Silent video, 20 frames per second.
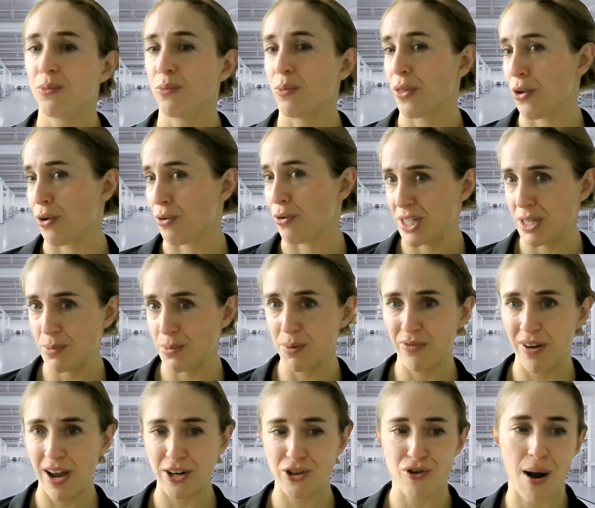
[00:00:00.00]
Whether you're deep
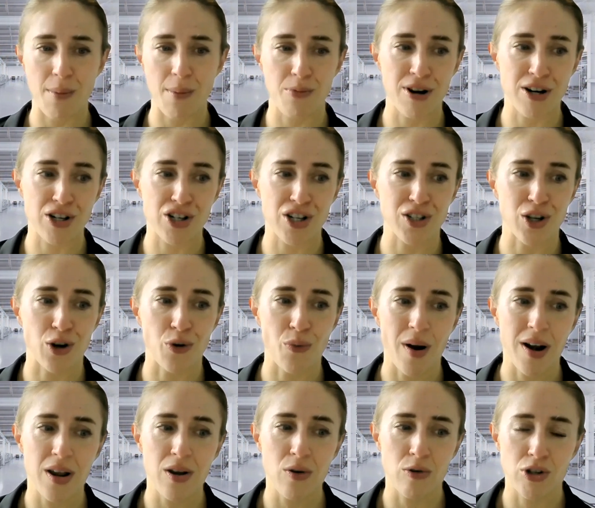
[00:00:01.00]
in factory operations
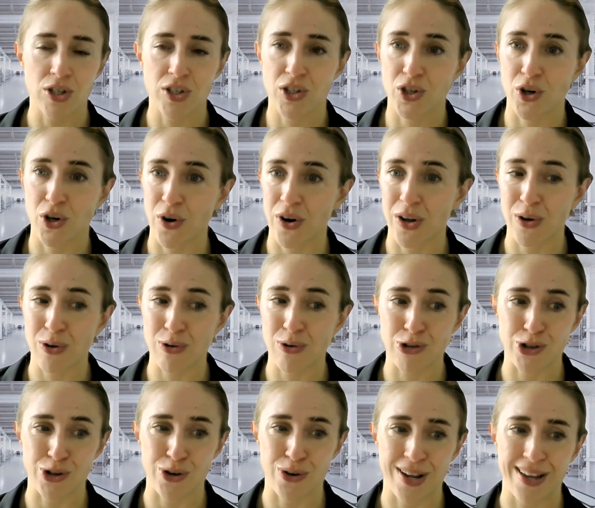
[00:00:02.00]
already or just starting
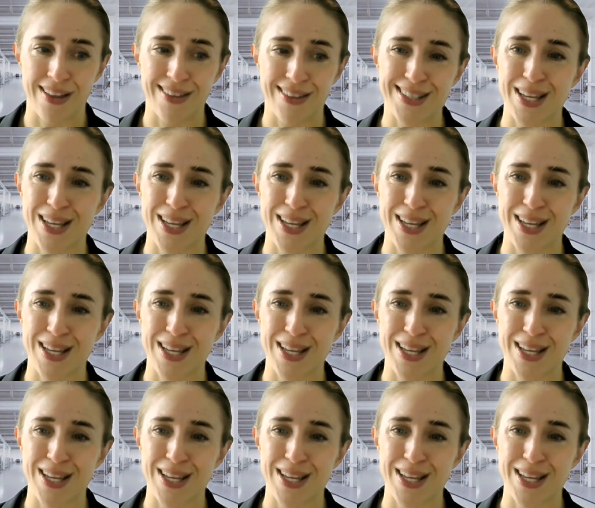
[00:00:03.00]
your journey,